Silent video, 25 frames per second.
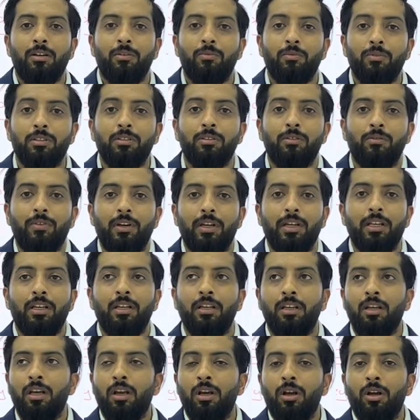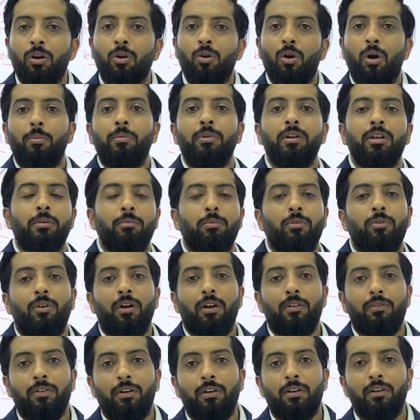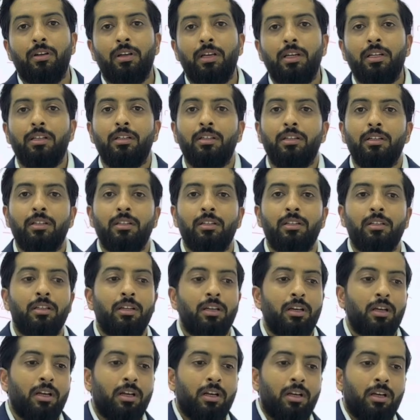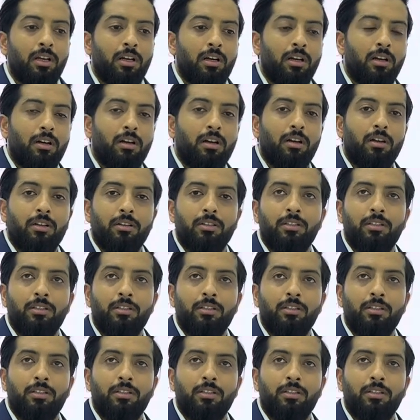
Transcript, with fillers: which is a very common demographic Indian uh,